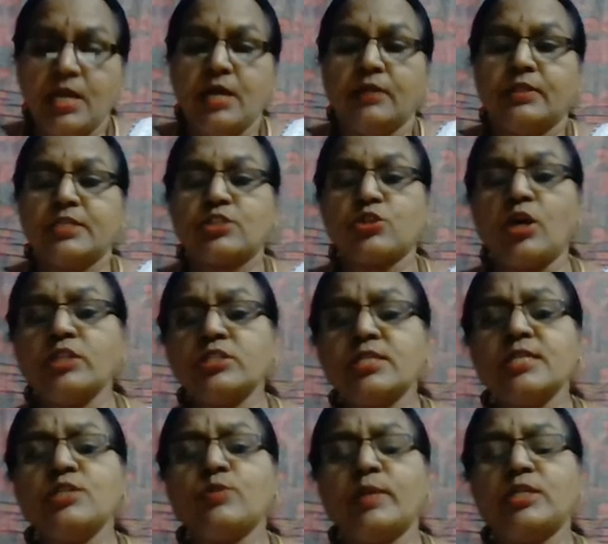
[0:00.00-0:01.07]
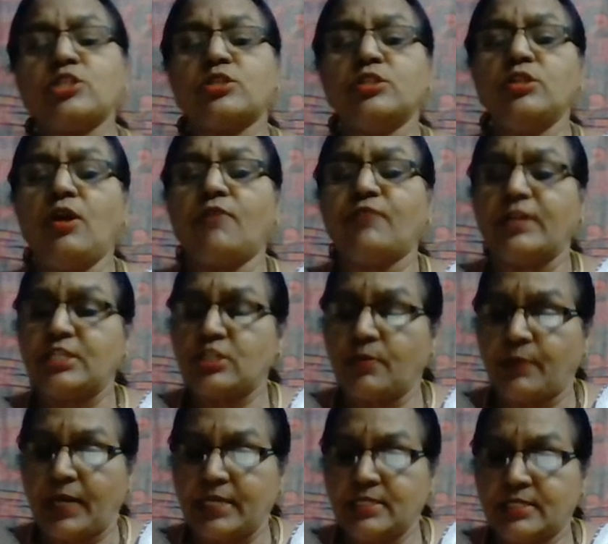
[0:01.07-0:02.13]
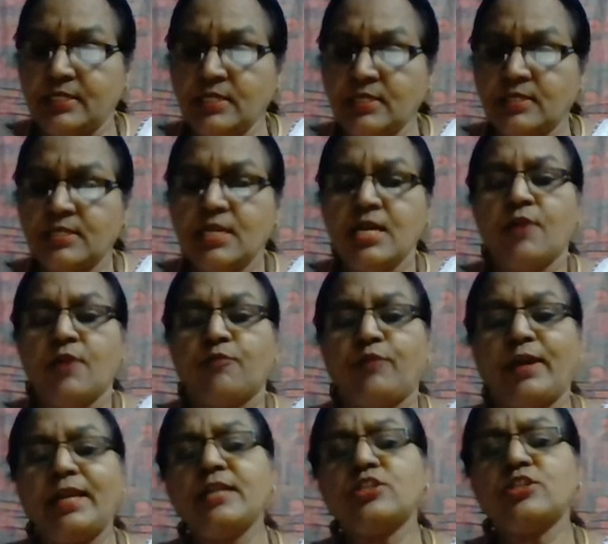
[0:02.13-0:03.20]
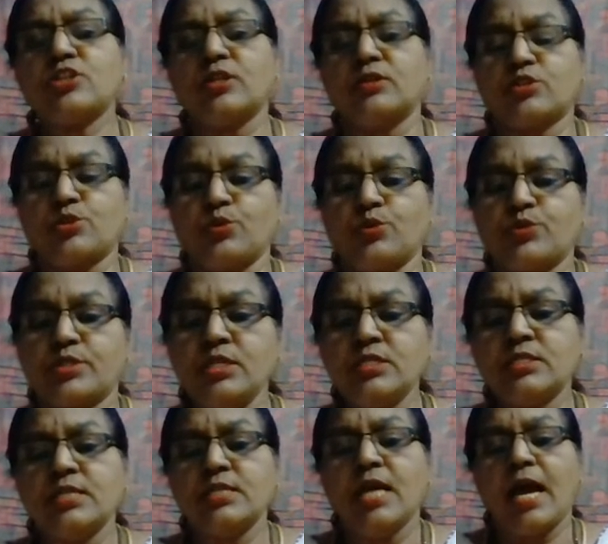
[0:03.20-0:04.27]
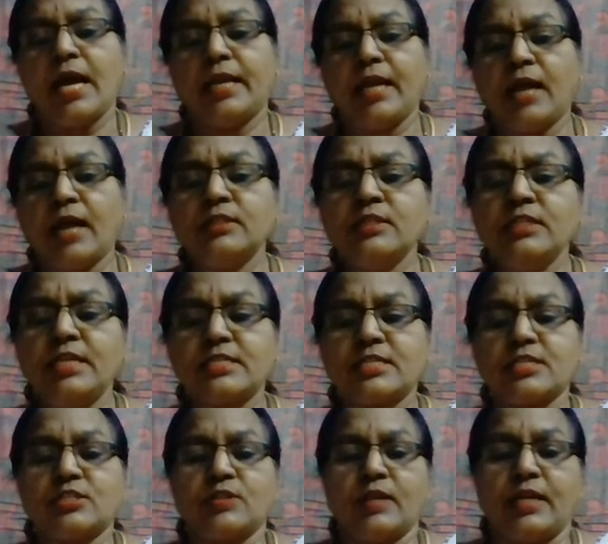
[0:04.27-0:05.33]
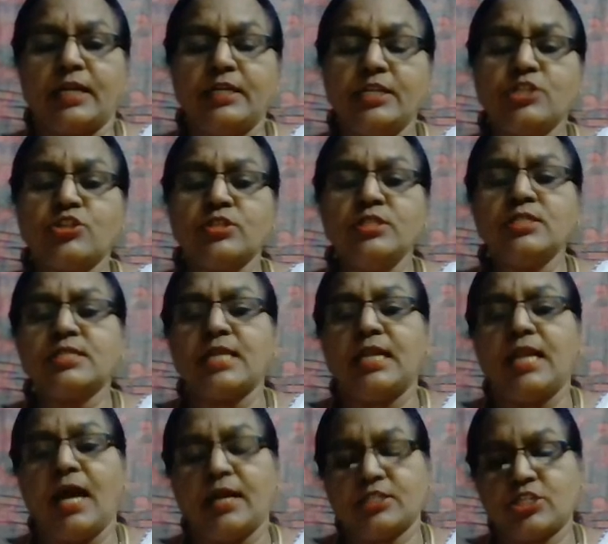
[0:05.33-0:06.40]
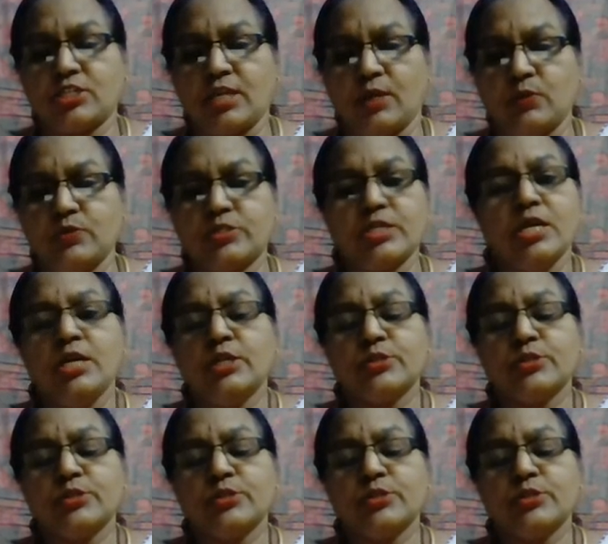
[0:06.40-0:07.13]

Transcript: This concentration of enterprises, financial resources, and other necessary conditions in large towns.